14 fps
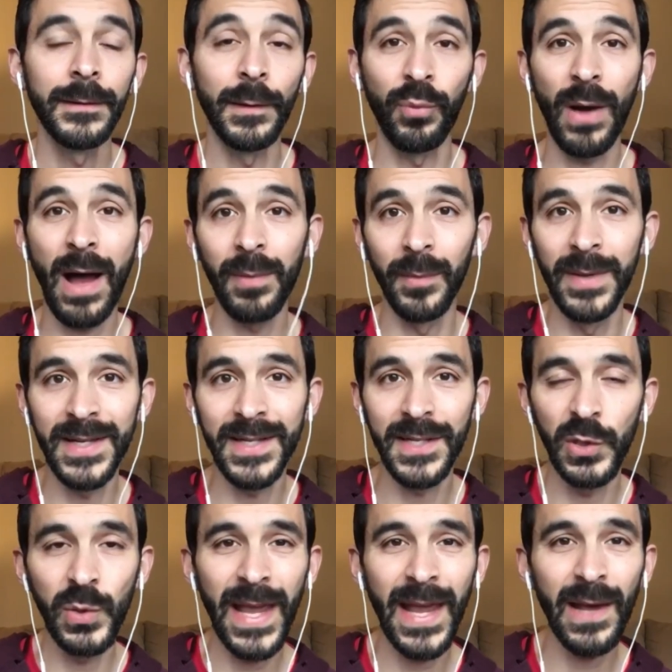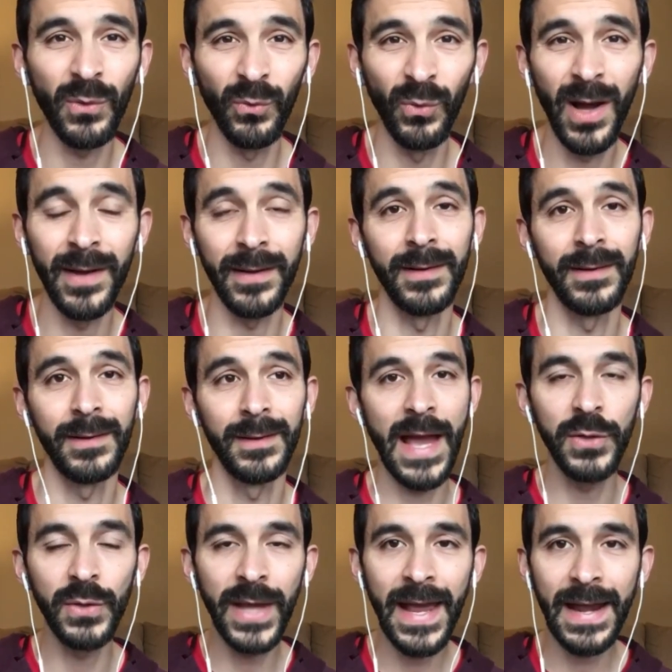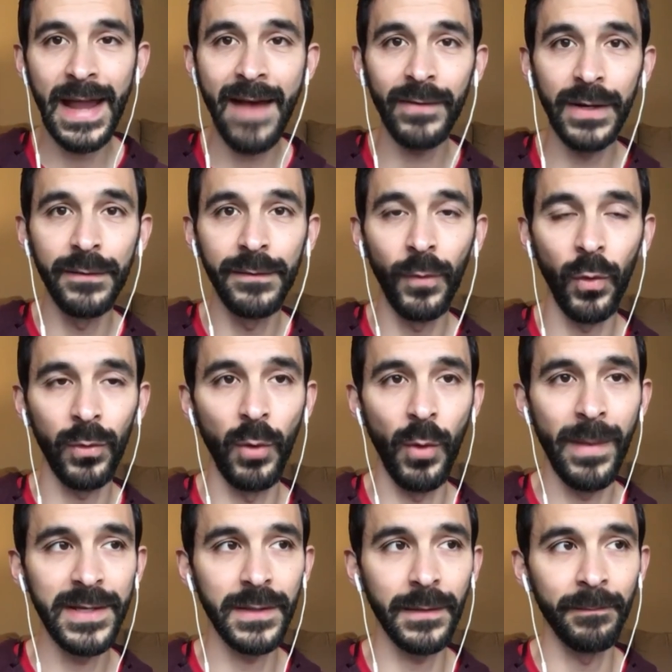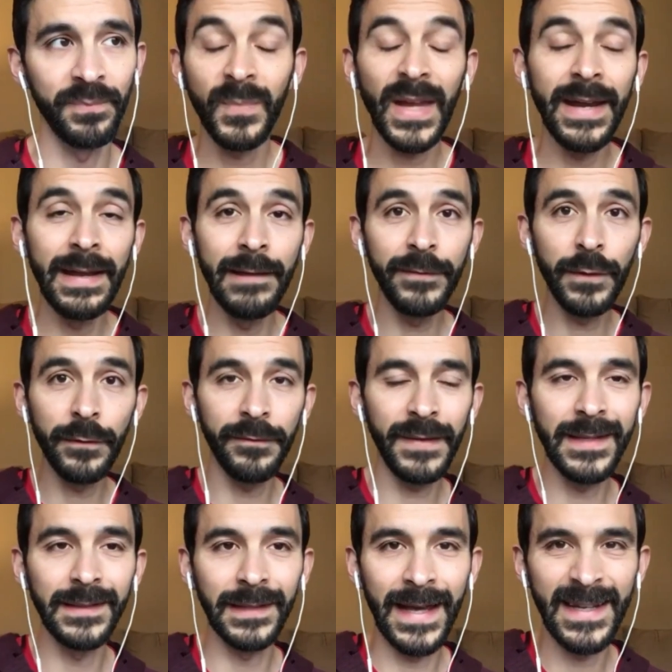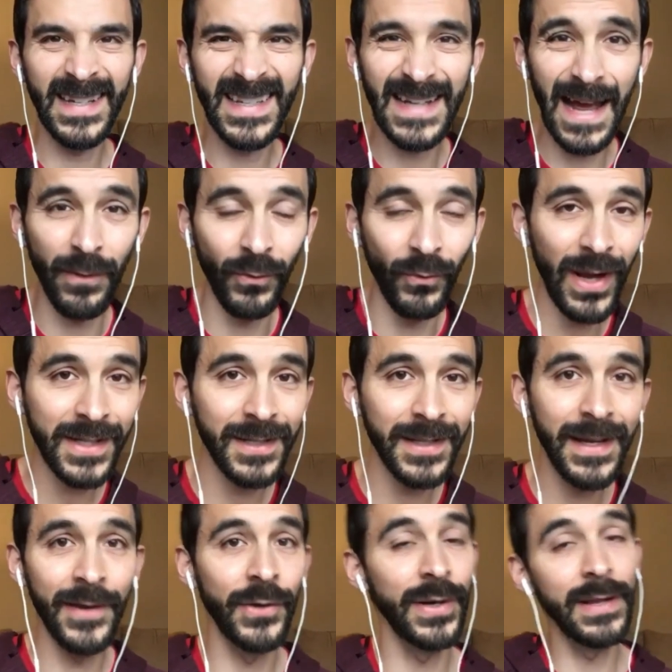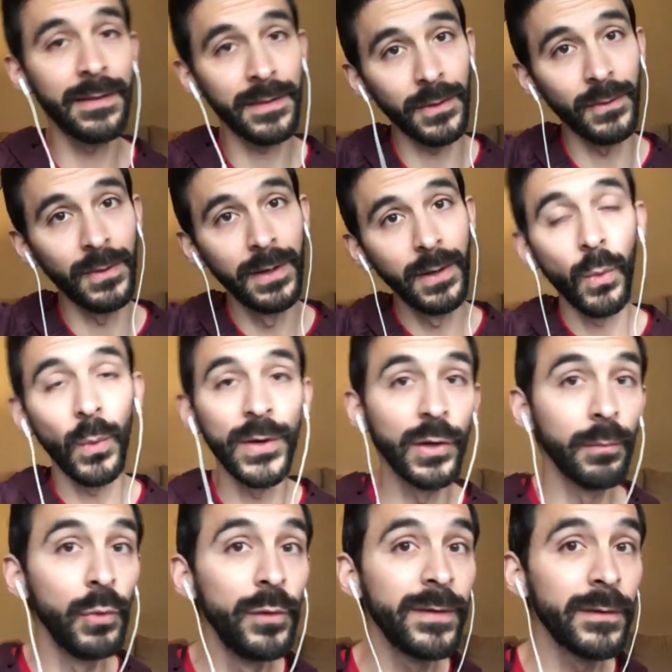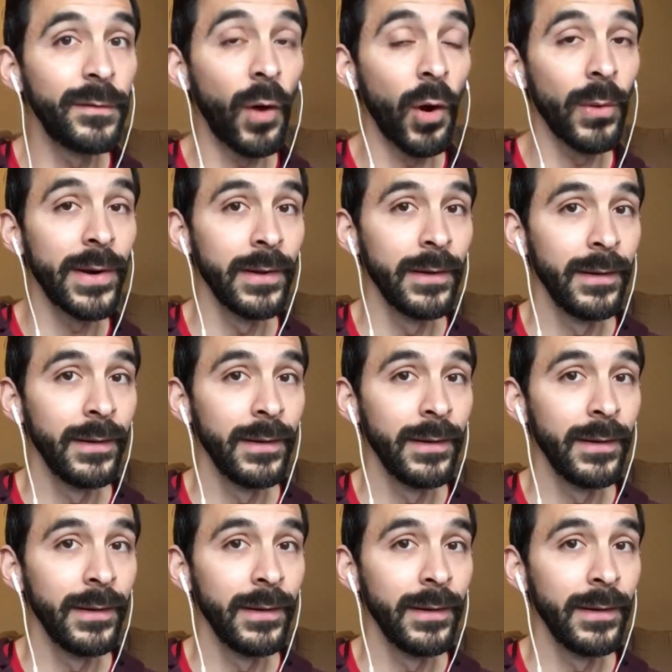the problem is you can't run. You can't have any forward momentum. And if your feet land directly underneath you when you're moving forward,